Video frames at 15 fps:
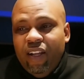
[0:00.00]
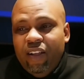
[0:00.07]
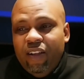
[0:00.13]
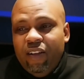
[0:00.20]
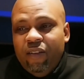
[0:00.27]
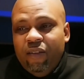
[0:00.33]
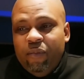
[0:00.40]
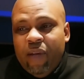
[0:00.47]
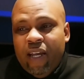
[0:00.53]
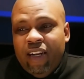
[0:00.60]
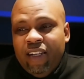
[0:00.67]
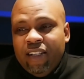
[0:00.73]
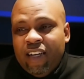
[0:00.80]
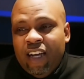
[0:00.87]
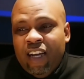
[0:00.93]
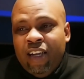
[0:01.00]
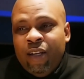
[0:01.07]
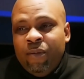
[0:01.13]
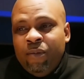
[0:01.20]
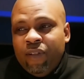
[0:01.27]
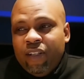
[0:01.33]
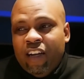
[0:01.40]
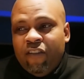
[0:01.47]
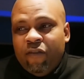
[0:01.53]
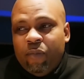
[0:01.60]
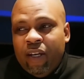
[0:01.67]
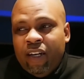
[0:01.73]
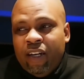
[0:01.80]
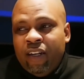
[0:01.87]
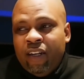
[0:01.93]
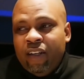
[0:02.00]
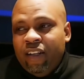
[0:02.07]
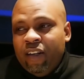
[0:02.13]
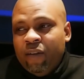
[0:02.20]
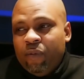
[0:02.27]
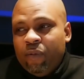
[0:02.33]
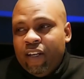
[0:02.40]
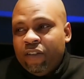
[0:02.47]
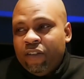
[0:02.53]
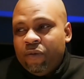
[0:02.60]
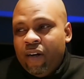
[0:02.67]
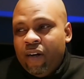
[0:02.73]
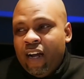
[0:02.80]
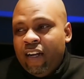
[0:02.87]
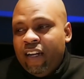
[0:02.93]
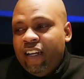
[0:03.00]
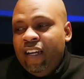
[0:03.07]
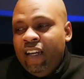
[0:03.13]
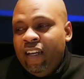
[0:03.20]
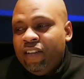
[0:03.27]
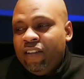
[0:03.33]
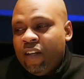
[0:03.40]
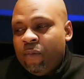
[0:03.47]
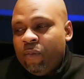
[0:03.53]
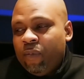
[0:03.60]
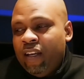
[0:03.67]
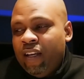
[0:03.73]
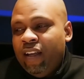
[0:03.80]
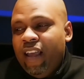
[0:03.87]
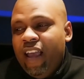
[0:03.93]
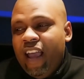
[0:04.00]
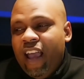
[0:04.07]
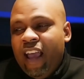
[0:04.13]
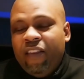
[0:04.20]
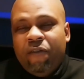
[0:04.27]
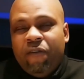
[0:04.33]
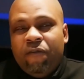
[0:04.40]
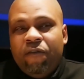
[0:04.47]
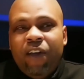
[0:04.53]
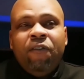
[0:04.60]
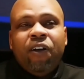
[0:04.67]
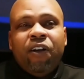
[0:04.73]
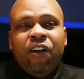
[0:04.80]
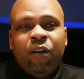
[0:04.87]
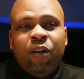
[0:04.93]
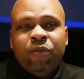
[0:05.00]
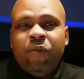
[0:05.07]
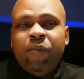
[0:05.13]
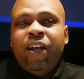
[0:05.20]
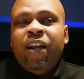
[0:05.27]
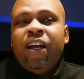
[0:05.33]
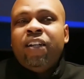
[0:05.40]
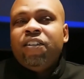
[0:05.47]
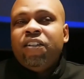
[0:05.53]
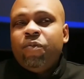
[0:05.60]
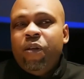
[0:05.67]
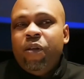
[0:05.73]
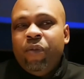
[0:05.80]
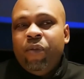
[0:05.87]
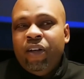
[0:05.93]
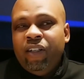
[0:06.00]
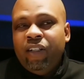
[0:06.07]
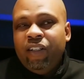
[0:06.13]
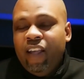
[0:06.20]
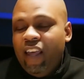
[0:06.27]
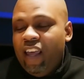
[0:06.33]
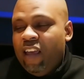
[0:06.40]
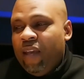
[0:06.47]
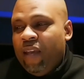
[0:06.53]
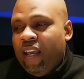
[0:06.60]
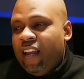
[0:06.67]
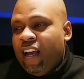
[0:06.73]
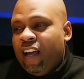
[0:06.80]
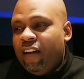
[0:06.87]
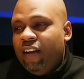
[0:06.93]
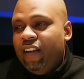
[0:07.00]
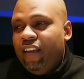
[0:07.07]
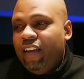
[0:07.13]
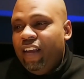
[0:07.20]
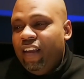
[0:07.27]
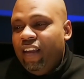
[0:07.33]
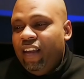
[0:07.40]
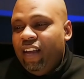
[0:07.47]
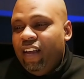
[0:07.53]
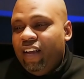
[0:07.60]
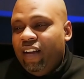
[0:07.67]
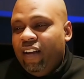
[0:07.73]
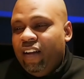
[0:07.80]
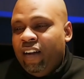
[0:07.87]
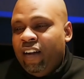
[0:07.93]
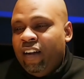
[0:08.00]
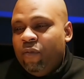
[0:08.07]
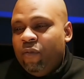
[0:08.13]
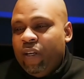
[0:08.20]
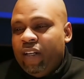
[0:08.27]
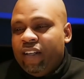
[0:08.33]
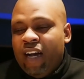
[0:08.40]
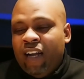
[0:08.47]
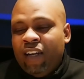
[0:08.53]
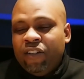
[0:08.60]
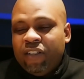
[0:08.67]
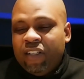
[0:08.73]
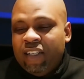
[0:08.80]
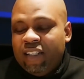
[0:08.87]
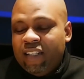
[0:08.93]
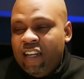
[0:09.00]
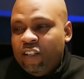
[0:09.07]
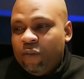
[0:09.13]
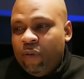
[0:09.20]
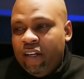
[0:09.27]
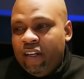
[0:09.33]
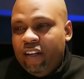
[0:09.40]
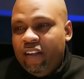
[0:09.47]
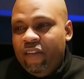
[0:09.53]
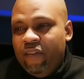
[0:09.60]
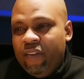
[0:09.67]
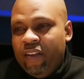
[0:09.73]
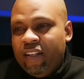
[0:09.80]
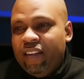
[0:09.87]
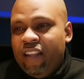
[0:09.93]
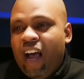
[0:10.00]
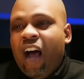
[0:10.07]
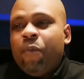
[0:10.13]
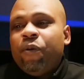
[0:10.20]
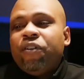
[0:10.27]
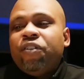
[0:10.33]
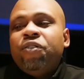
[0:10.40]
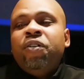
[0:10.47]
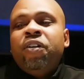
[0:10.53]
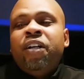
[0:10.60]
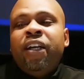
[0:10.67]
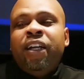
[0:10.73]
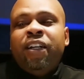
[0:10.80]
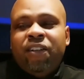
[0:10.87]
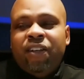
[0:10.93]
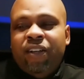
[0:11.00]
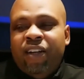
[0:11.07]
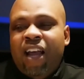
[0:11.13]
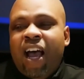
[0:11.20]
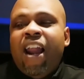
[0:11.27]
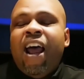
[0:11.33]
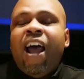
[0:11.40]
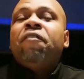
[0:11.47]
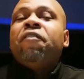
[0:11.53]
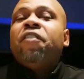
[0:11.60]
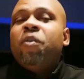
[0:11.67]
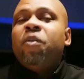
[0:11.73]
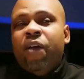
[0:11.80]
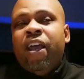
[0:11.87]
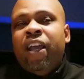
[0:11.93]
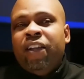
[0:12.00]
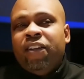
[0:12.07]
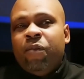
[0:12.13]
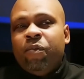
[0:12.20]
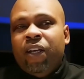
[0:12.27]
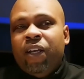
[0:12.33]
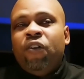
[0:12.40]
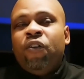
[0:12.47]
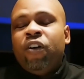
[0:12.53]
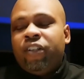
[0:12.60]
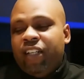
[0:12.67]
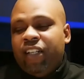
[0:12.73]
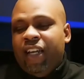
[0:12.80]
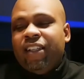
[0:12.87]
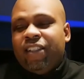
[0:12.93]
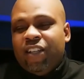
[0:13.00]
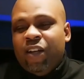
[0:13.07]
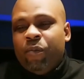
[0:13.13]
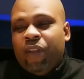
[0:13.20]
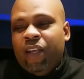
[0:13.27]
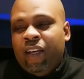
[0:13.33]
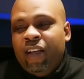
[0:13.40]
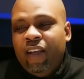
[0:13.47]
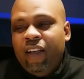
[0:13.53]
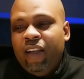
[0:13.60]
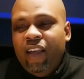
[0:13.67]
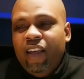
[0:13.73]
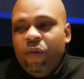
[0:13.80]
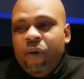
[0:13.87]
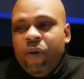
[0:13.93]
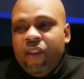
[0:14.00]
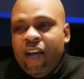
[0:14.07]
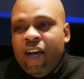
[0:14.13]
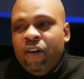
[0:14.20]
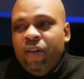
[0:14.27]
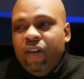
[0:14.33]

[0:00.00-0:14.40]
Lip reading: many times, I've been in a place where I need something, and the favor comes. It may not just be money. It may not be dollars and cents, but the opportunity to not have to pay something or to get something without